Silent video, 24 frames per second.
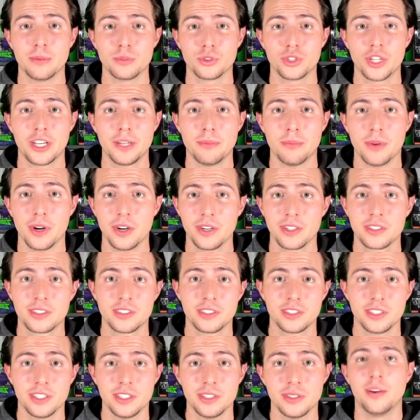trademarked,
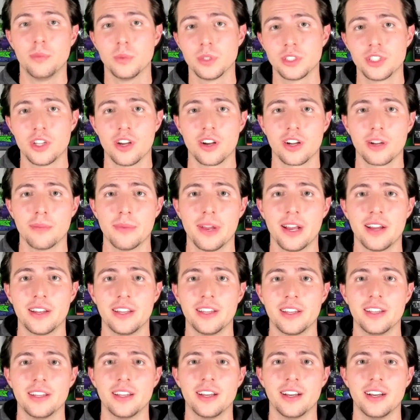so we'll talk about
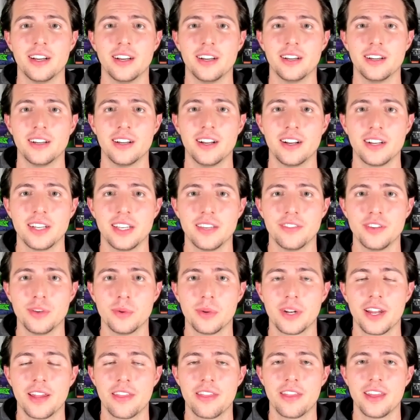it. I'll give you
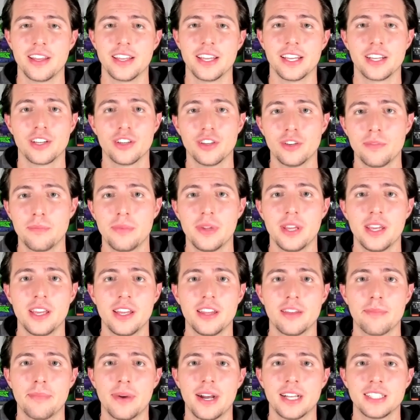what I think it could be,
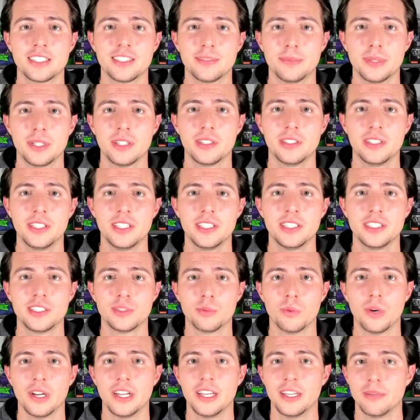the possibilities,
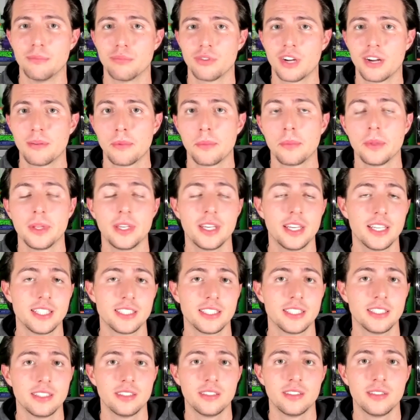what it probably
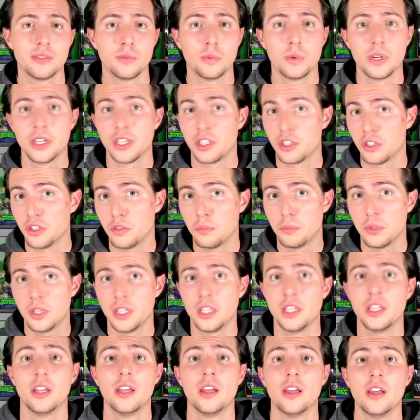isn't, what it could
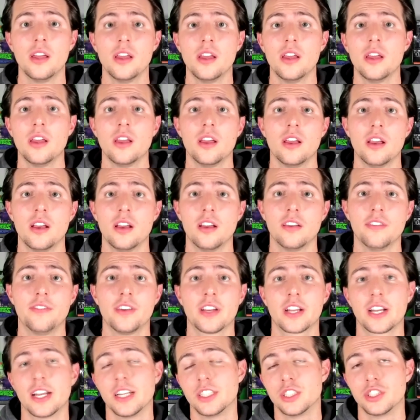be. I
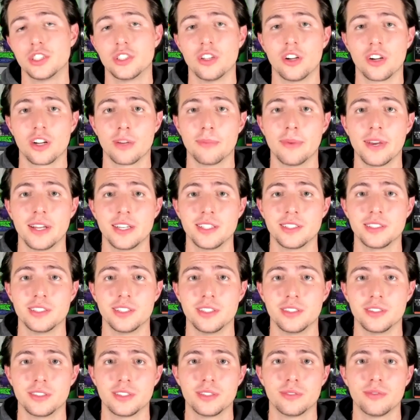figured I'd just talk about it
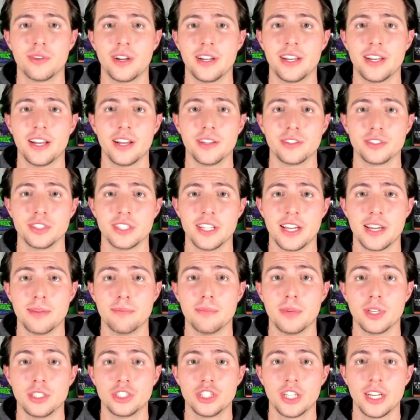since right now there's not
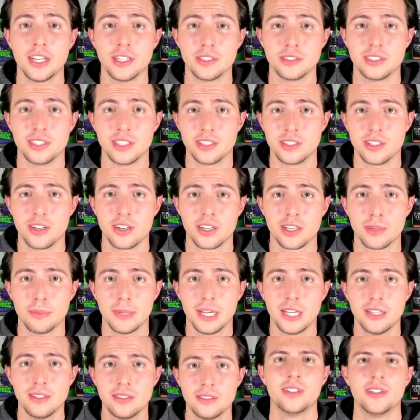much else to talk
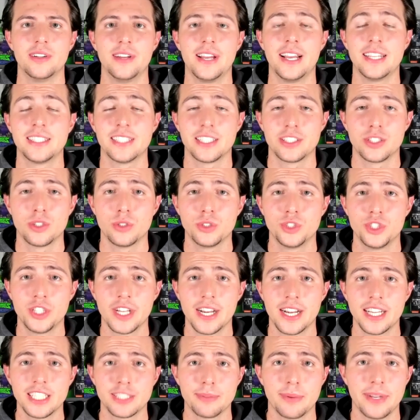about. As I told you
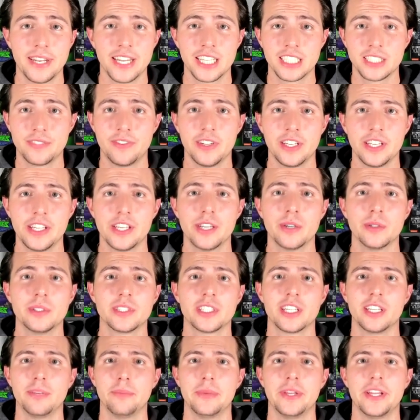guys, my next video is
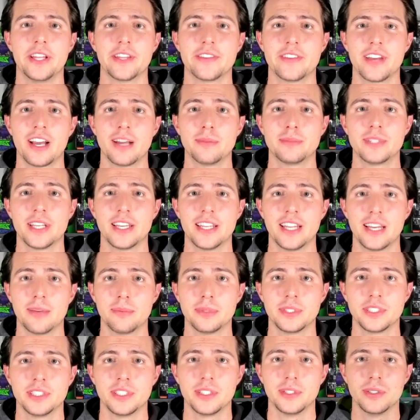going to be the top 10
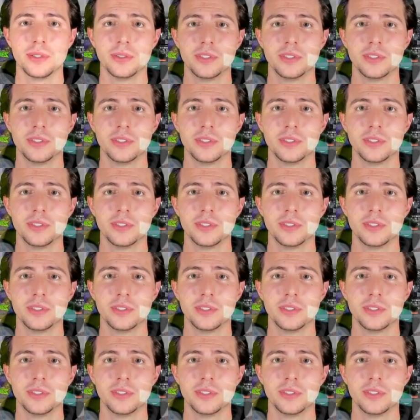episodes